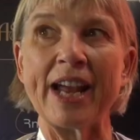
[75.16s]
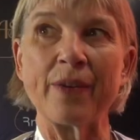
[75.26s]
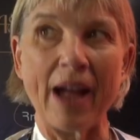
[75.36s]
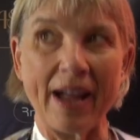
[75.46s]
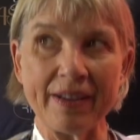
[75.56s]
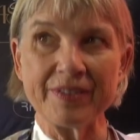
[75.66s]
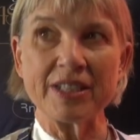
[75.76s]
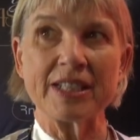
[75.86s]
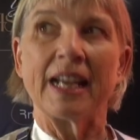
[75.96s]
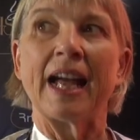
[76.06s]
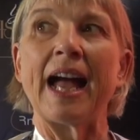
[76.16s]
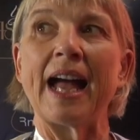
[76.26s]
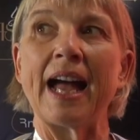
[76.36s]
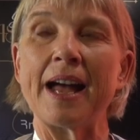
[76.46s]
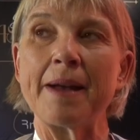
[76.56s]
I arrived,
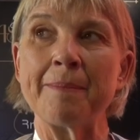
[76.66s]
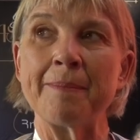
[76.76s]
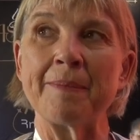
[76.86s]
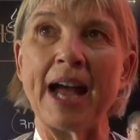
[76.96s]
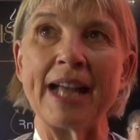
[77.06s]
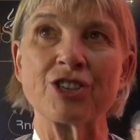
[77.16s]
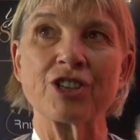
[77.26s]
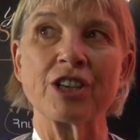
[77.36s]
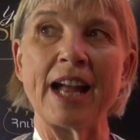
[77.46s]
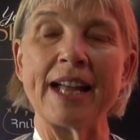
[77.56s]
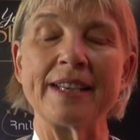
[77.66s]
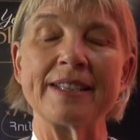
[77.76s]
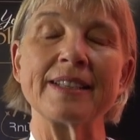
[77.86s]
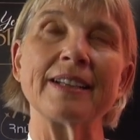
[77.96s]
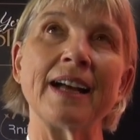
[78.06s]
I
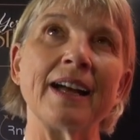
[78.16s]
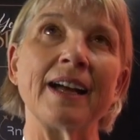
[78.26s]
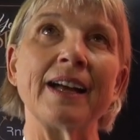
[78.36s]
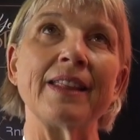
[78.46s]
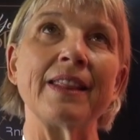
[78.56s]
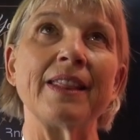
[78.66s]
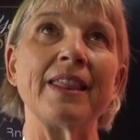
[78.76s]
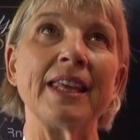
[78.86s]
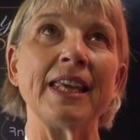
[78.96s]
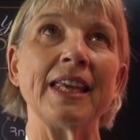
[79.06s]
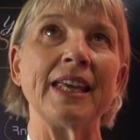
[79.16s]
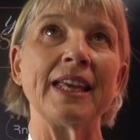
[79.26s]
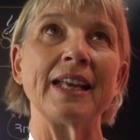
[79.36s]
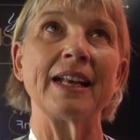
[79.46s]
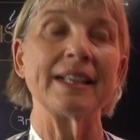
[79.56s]
tried
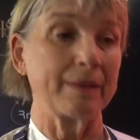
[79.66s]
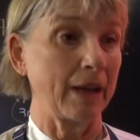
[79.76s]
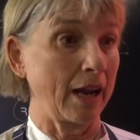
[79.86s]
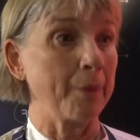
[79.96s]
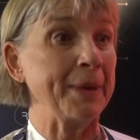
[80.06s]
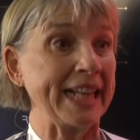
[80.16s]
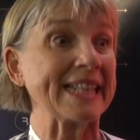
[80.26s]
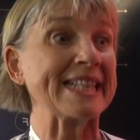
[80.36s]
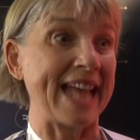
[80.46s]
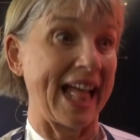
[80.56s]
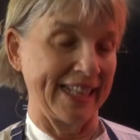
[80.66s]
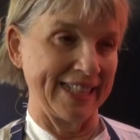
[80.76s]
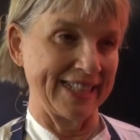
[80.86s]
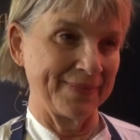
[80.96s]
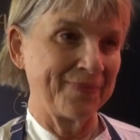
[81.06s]
the Armenian salad.
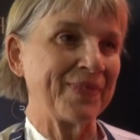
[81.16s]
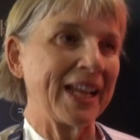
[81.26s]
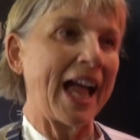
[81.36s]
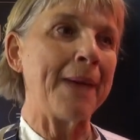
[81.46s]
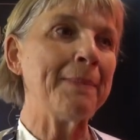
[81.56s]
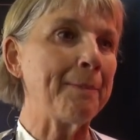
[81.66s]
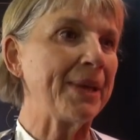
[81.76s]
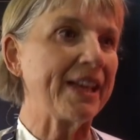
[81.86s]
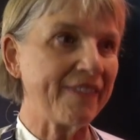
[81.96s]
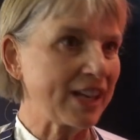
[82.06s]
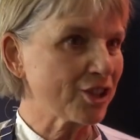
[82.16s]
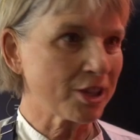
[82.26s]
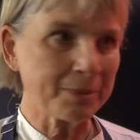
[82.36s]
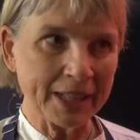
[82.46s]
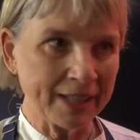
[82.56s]
I'm a big
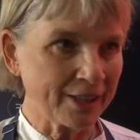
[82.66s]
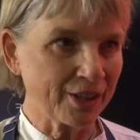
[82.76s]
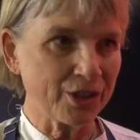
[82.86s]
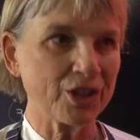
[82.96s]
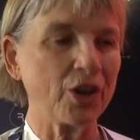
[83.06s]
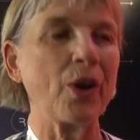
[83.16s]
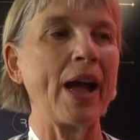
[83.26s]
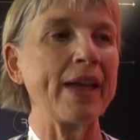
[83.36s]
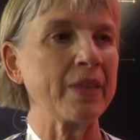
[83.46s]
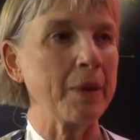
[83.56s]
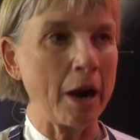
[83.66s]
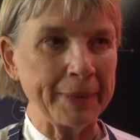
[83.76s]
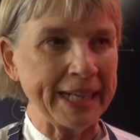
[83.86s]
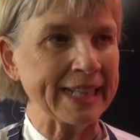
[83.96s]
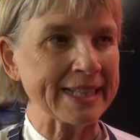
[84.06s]
vegetable eater, so the
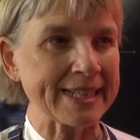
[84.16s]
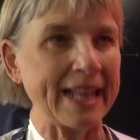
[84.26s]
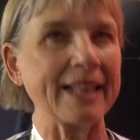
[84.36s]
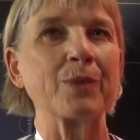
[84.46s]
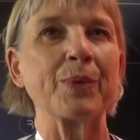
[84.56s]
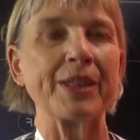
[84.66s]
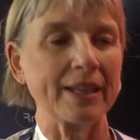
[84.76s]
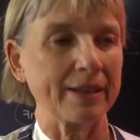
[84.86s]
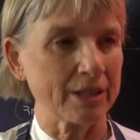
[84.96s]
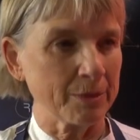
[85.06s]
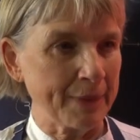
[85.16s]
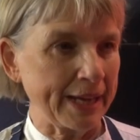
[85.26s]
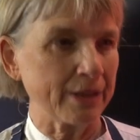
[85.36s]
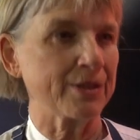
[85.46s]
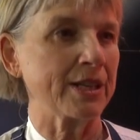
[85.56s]
Armenian salad with the
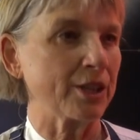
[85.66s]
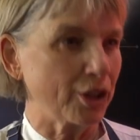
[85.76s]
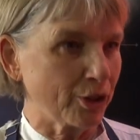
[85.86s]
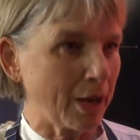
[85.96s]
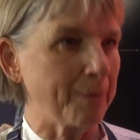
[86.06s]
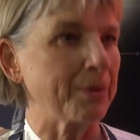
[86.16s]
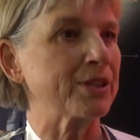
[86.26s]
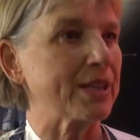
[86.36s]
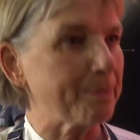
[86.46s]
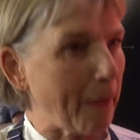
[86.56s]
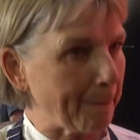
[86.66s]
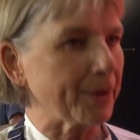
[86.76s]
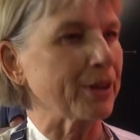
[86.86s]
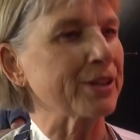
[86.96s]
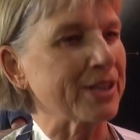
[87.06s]
tomatoes and cucumbers and
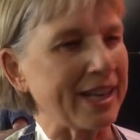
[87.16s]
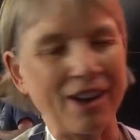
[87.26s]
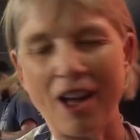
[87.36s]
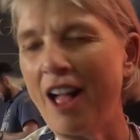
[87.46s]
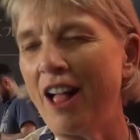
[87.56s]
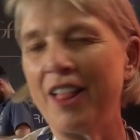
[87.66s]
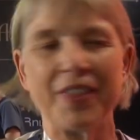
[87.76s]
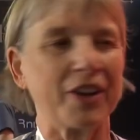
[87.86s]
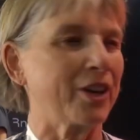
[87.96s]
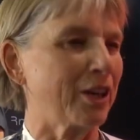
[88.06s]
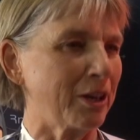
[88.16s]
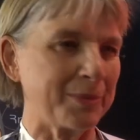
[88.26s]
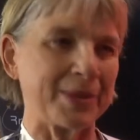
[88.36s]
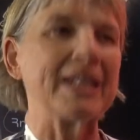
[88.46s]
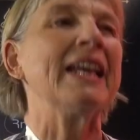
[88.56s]
peppers and all the
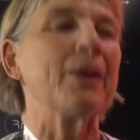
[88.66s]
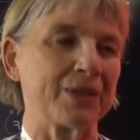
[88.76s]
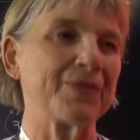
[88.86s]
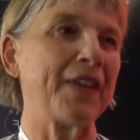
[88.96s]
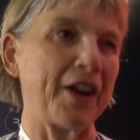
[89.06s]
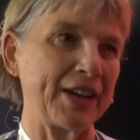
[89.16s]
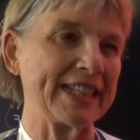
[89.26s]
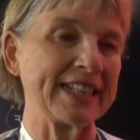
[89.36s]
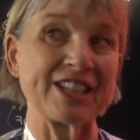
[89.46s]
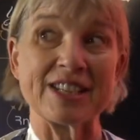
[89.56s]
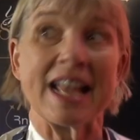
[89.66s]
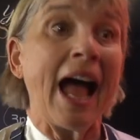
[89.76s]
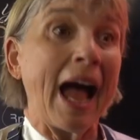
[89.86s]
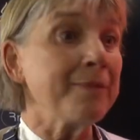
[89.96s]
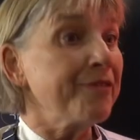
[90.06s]
herbs was very delicious.
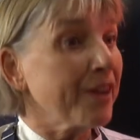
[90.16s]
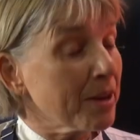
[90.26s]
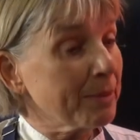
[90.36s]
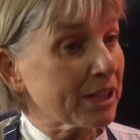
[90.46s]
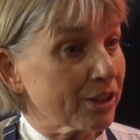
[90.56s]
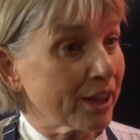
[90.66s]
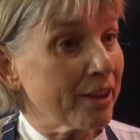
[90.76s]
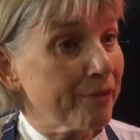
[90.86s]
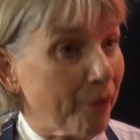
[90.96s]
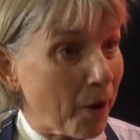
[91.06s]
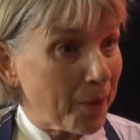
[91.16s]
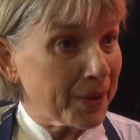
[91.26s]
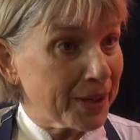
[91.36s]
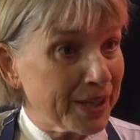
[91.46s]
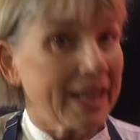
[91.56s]
I'm very much looking
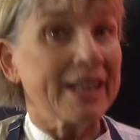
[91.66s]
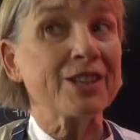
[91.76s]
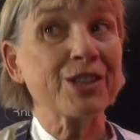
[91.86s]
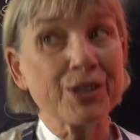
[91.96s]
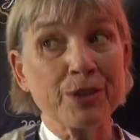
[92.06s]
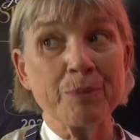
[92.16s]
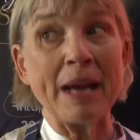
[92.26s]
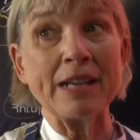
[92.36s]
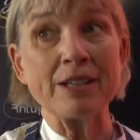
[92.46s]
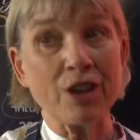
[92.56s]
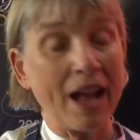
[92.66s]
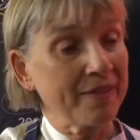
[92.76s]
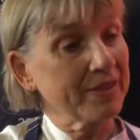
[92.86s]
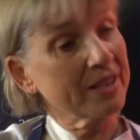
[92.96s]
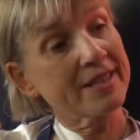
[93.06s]
forward to my
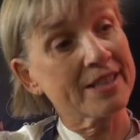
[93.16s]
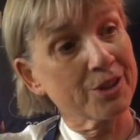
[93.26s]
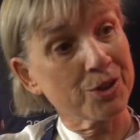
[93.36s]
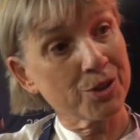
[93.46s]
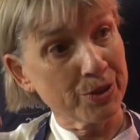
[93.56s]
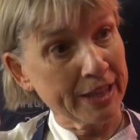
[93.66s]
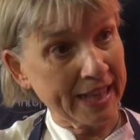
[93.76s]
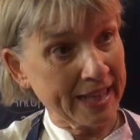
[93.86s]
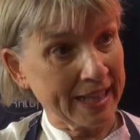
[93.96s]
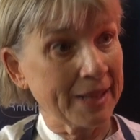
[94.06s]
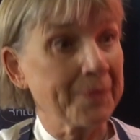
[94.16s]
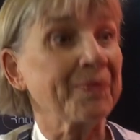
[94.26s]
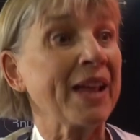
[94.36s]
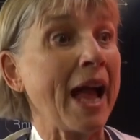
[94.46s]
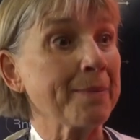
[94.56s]
travels to Sunik.
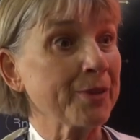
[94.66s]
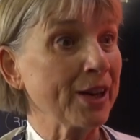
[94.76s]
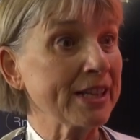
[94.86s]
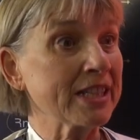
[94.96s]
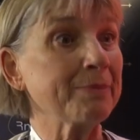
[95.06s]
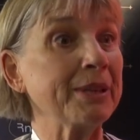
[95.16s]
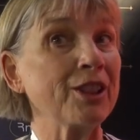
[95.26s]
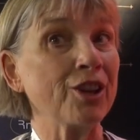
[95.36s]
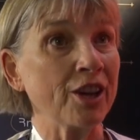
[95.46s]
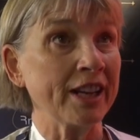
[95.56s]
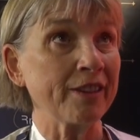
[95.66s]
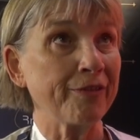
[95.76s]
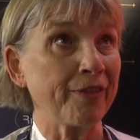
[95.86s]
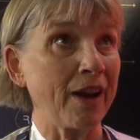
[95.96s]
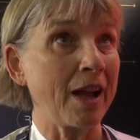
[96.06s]
I'm going to be learning
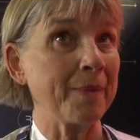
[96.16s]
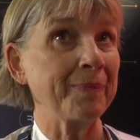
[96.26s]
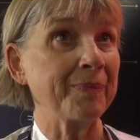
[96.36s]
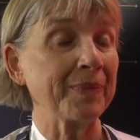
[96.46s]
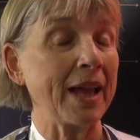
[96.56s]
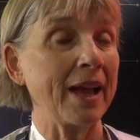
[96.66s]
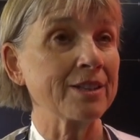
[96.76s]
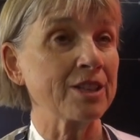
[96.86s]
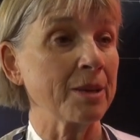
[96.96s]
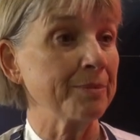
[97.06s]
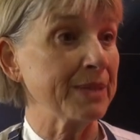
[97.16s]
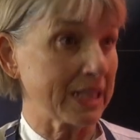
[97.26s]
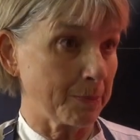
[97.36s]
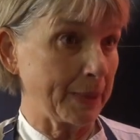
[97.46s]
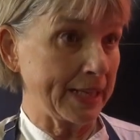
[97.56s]
from some
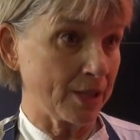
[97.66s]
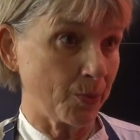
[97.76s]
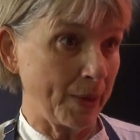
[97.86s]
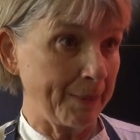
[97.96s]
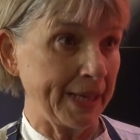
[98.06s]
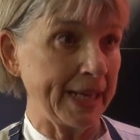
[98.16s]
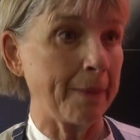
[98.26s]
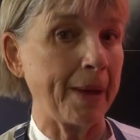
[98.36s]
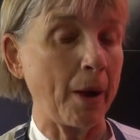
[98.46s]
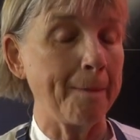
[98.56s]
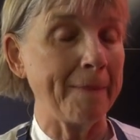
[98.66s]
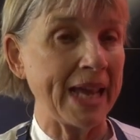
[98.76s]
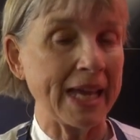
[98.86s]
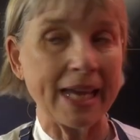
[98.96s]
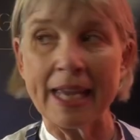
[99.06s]
displaced women about
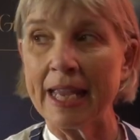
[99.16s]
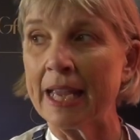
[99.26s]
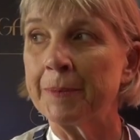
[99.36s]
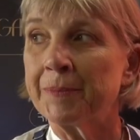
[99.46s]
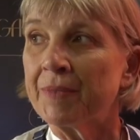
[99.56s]
making